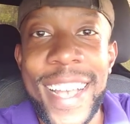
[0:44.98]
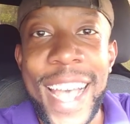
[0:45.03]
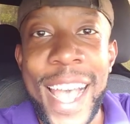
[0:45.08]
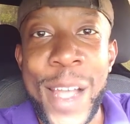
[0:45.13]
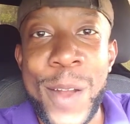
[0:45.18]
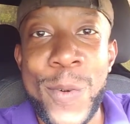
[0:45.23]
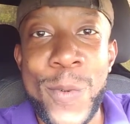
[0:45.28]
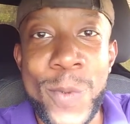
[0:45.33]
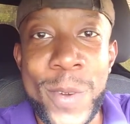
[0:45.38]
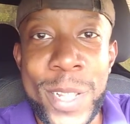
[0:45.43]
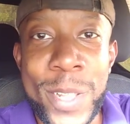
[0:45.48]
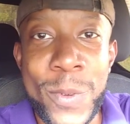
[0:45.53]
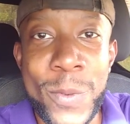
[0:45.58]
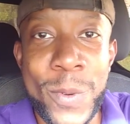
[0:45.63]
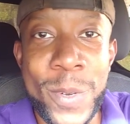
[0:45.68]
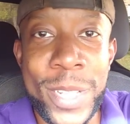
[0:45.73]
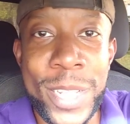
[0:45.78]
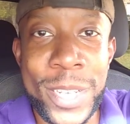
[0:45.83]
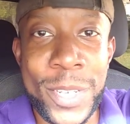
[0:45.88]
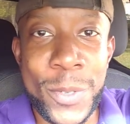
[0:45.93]
I really,
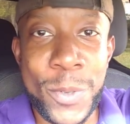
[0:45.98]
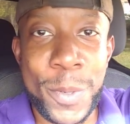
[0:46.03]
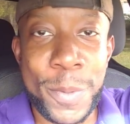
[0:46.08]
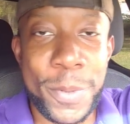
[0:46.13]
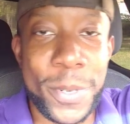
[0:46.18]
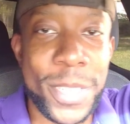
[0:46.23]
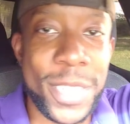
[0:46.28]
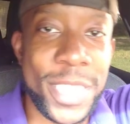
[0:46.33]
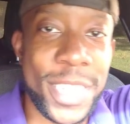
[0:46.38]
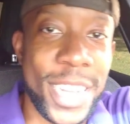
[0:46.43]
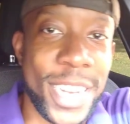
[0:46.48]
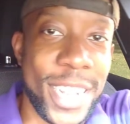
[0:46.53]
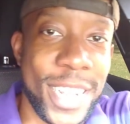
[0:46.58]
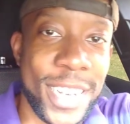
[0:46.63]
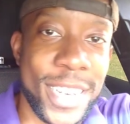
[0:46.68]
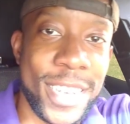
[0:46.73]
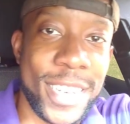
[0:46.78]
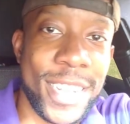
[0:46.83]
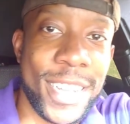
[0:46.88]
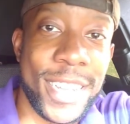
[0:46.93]
really do appreciate it.
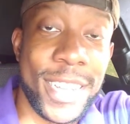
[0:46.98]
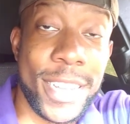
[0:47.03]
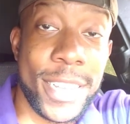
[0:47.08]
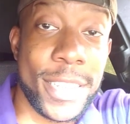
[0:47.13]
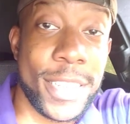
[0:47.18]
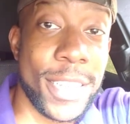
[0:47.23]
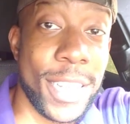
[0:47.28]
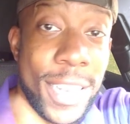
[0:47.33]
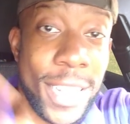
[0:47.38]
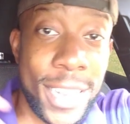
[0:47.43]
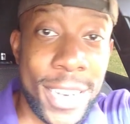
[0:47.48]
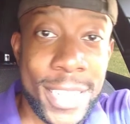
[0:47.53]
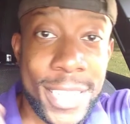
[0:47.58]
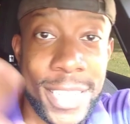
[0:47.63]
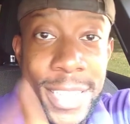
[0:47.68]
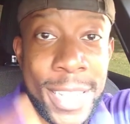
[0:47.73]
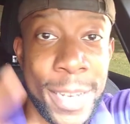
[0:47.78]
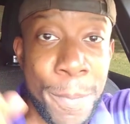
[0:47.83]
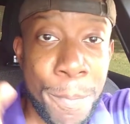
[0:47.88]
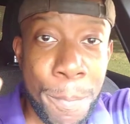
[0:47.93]
So let us
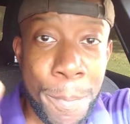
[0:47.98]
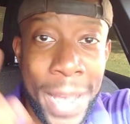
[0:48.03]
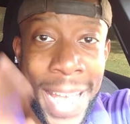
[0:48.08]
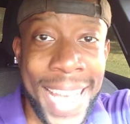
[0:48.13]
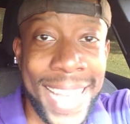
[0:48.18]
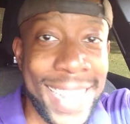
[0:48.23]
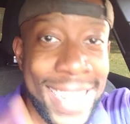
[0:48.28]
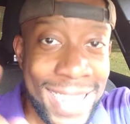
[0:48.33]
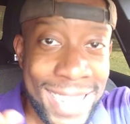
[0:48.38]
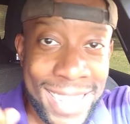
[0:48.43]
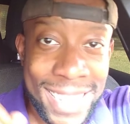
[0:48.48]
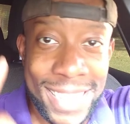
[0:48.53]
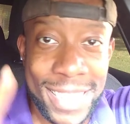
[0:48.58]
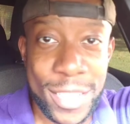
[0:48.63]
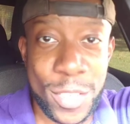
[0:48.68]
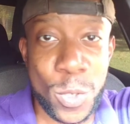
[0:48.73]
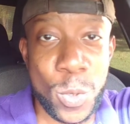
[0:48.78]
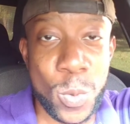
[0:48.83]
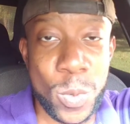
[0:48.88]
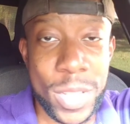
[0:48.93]
get back
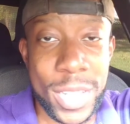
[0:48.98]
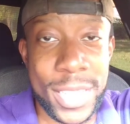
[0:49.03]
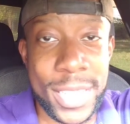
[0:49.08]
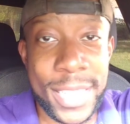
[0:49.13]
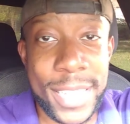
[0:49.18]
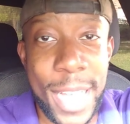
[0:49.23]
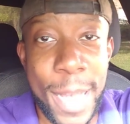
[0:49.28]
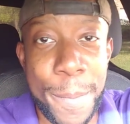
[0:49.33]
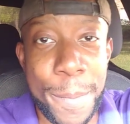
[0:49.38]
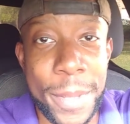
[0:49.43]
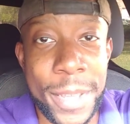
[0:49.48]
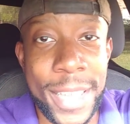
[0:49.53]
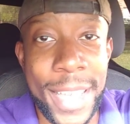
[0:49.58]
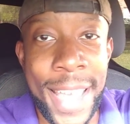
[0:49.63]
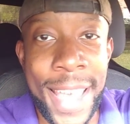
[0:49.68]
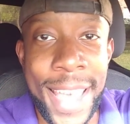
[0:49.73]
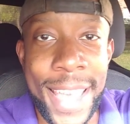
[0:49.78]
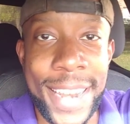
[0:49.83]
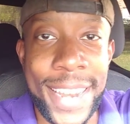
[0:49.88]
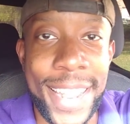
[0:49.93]
to the topic
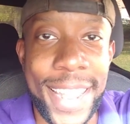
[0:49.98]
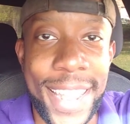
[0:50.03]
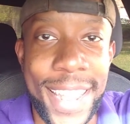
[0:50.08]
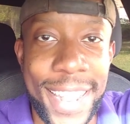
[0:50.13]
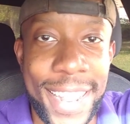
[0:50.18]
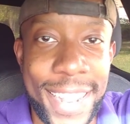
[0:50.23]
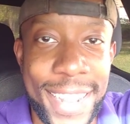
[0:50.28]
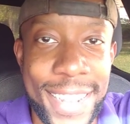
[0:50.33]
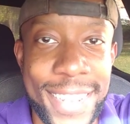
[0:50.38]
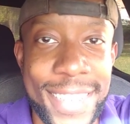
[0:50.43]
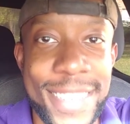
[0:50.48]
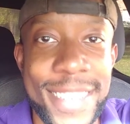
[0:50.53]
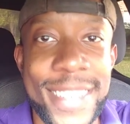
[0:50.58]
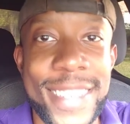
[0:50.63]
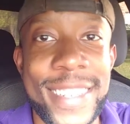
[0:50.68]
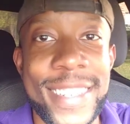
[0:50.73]
at hand.